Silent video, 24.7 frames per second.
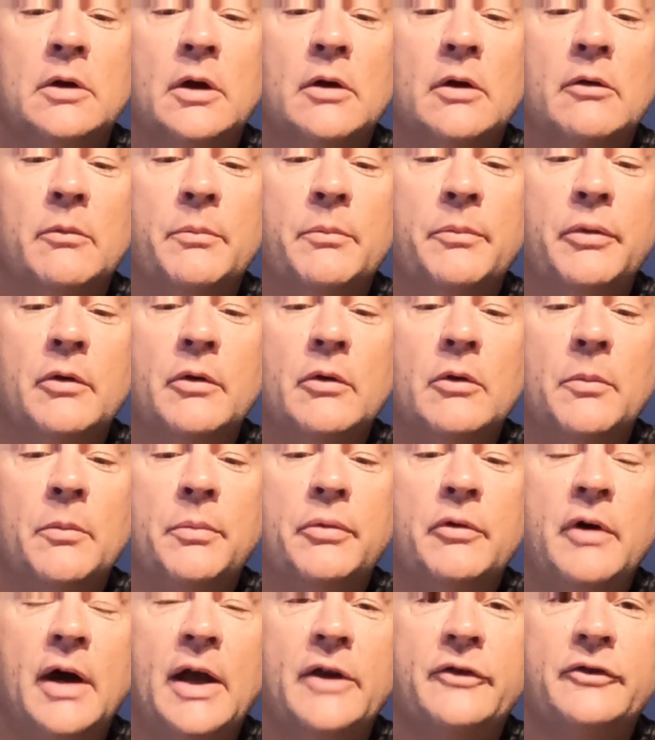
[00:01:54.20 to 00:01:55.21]
And we'll put a little
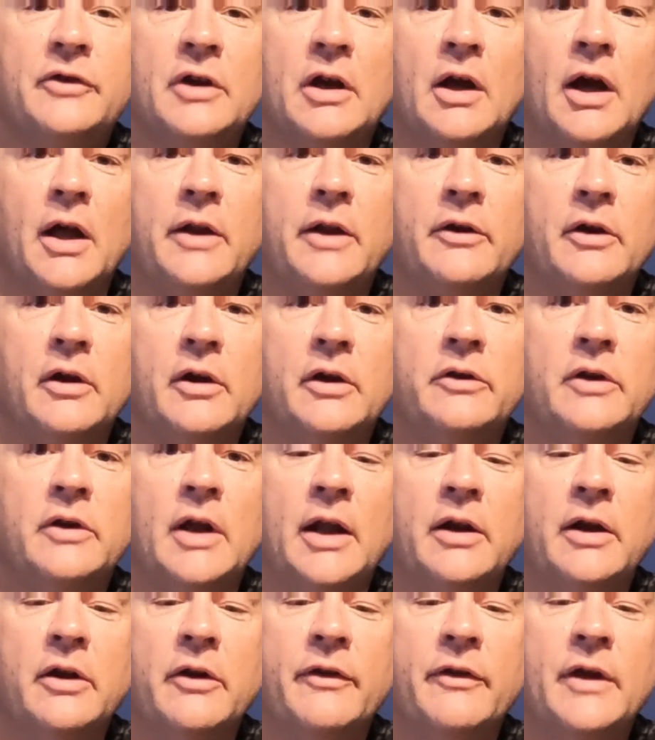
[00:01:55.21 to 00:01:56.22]
plastic on the
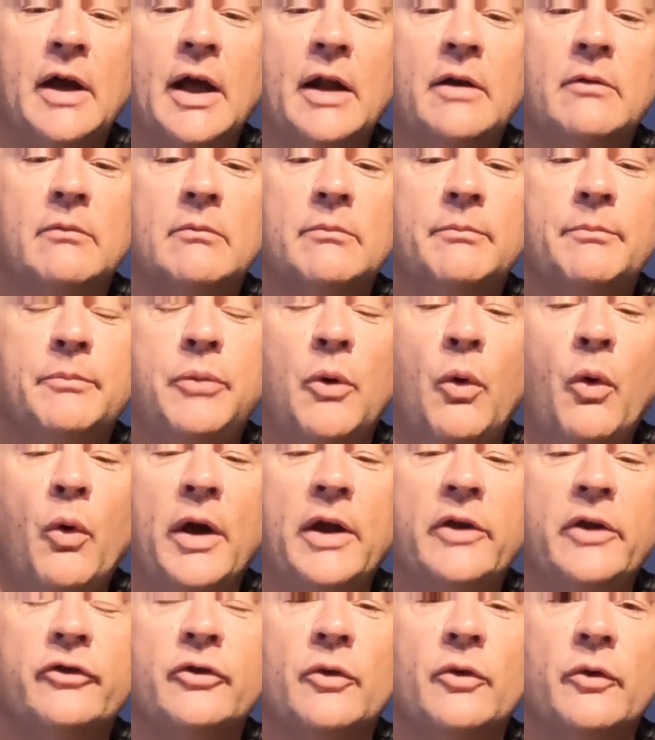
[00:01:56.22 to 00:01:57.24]
end of that
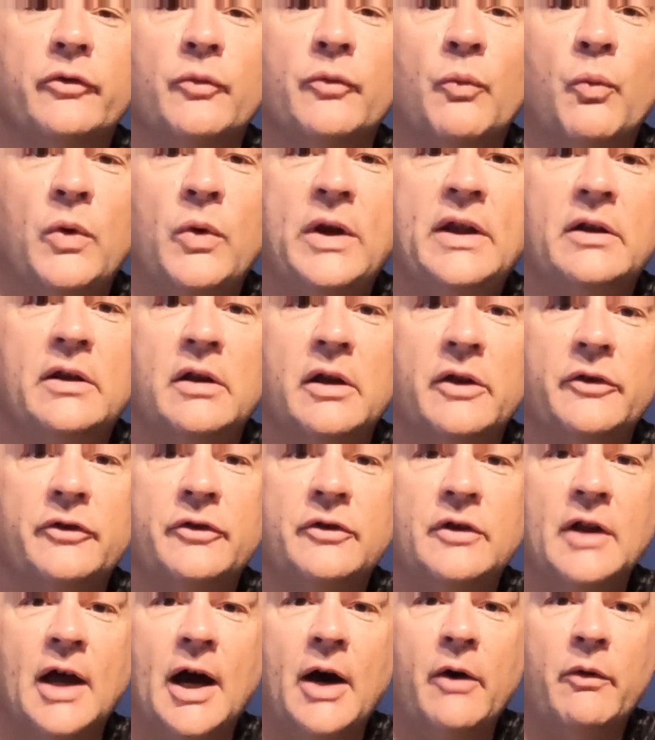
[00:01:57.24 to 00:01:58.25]
point so it's
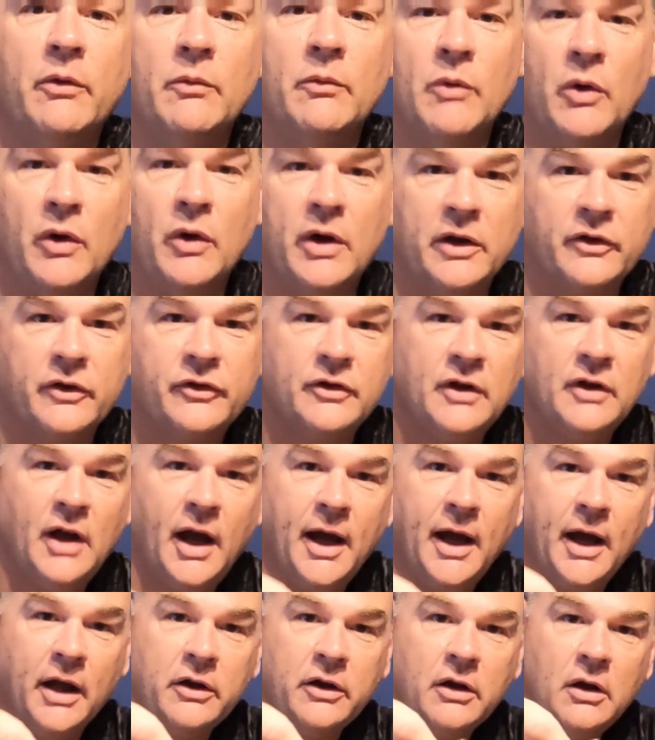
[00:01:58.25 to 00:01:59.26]
weedless now and won't get
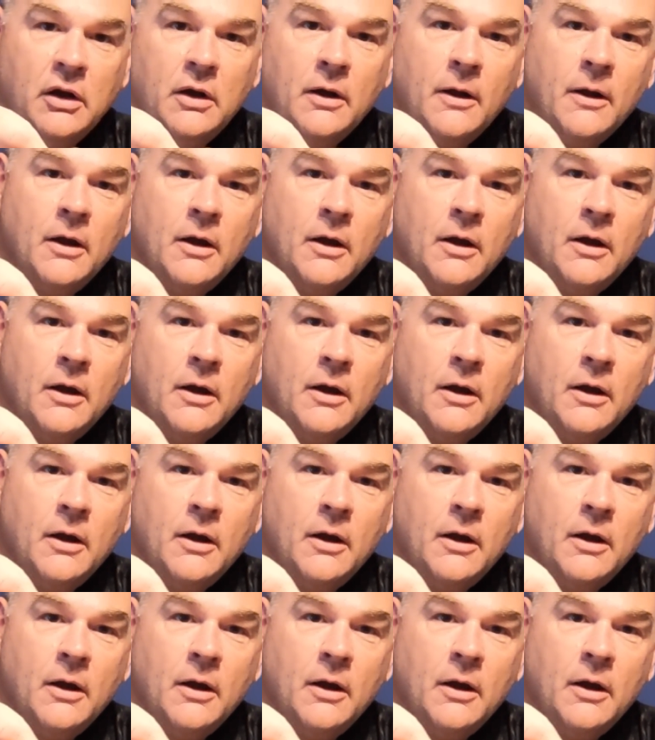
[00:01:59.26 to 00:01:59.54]
snagged.